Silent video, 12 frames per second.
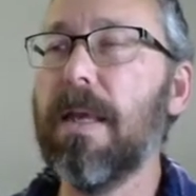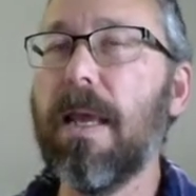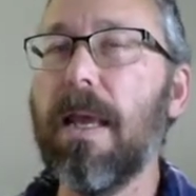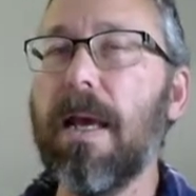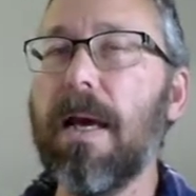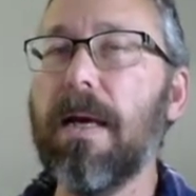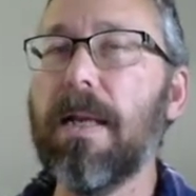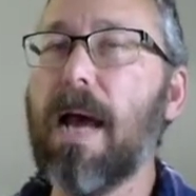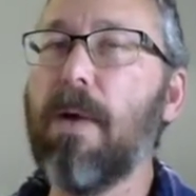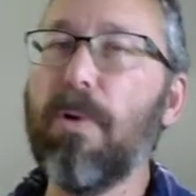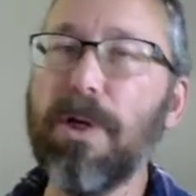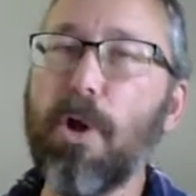and I
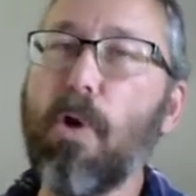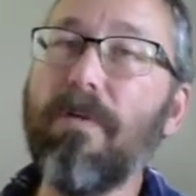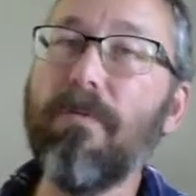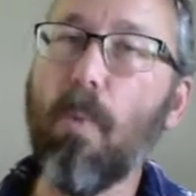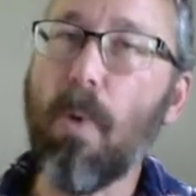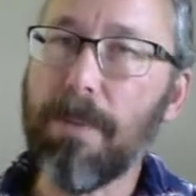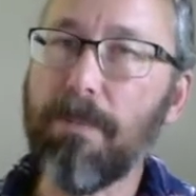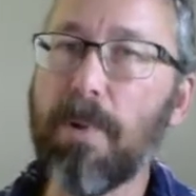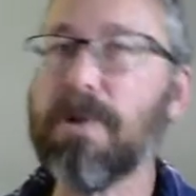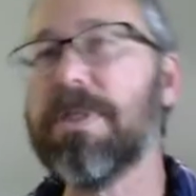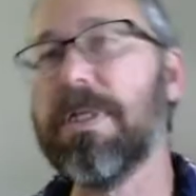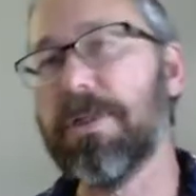want to know if 1
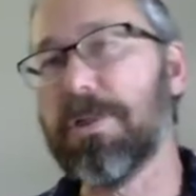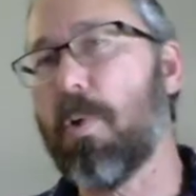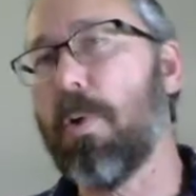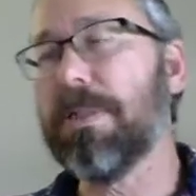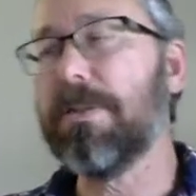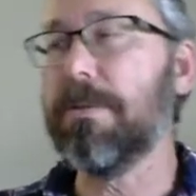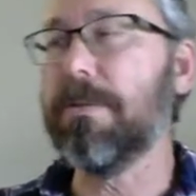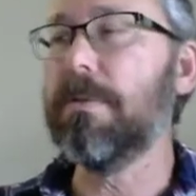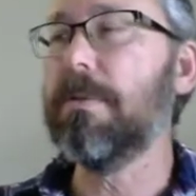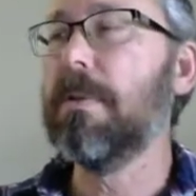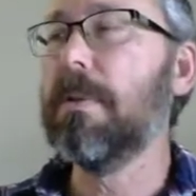person is going to